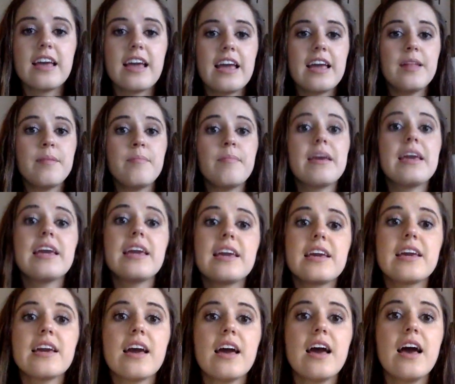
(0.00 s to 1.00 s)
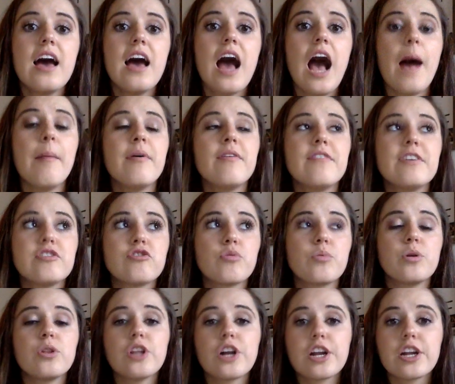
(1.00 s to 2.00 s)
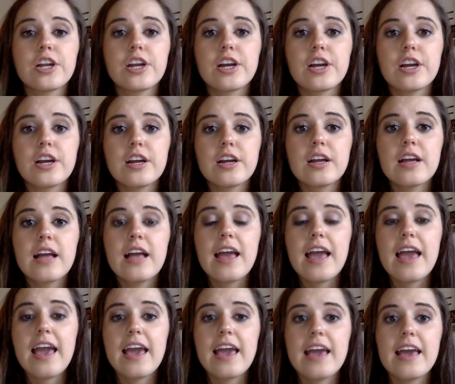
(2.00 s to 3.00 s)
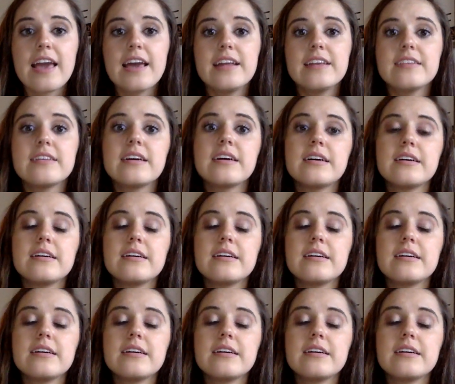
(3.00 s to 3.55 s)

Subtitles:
And me, I'm a visual learner, and